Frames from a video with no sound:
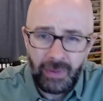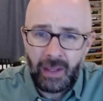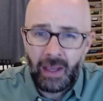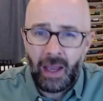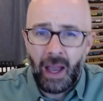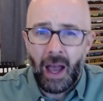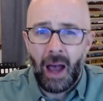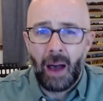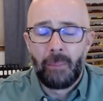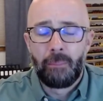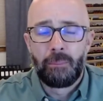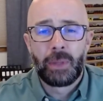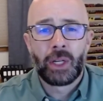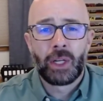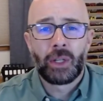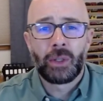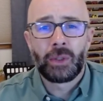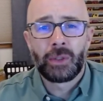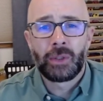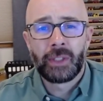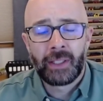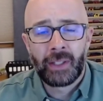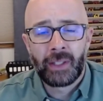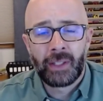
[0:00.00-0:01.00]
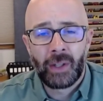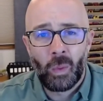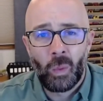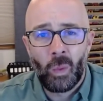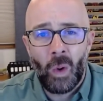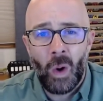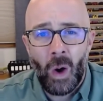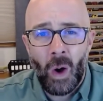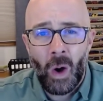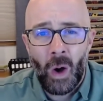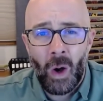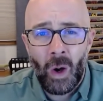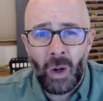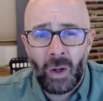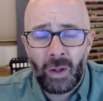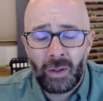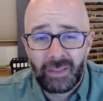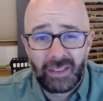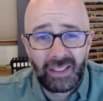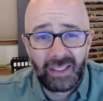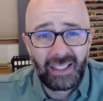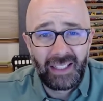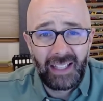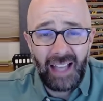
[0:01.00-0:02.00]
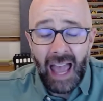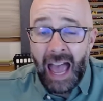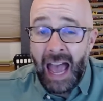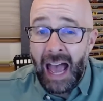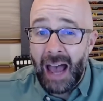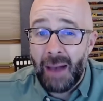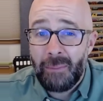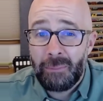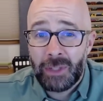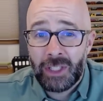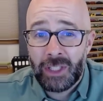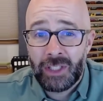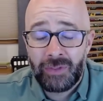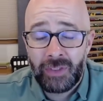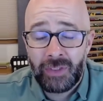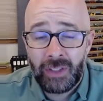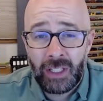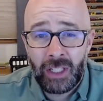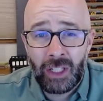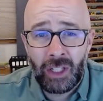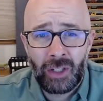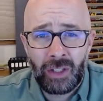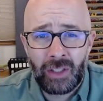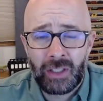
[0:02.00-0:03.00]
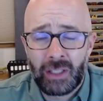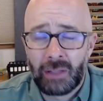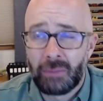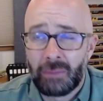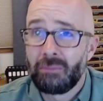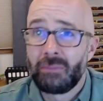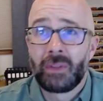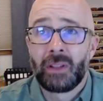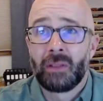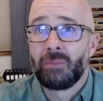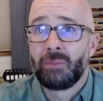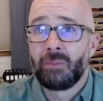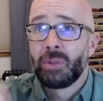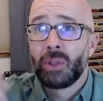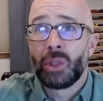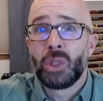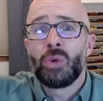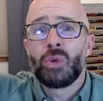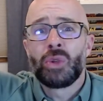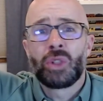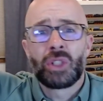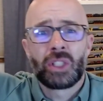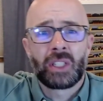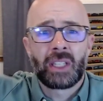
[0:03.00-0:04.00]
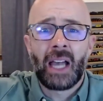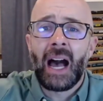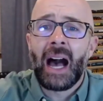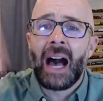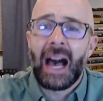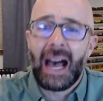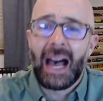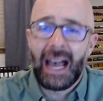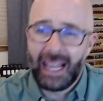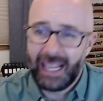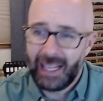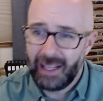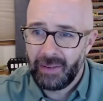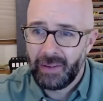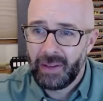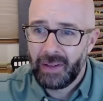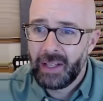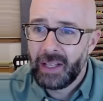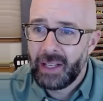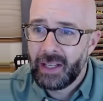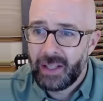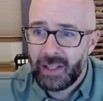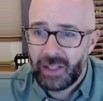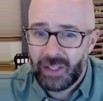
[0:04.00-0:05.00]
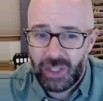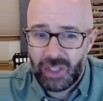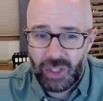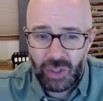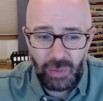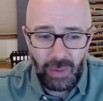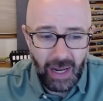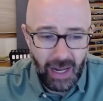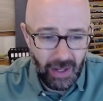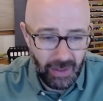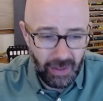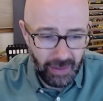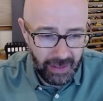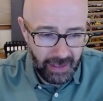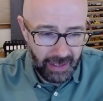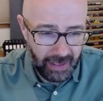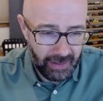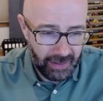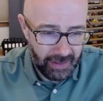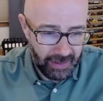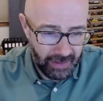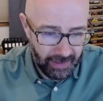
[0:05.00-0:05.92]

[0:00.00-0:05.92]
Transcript: a building, a wall, the atmosphere, the blue sky, the surroundings,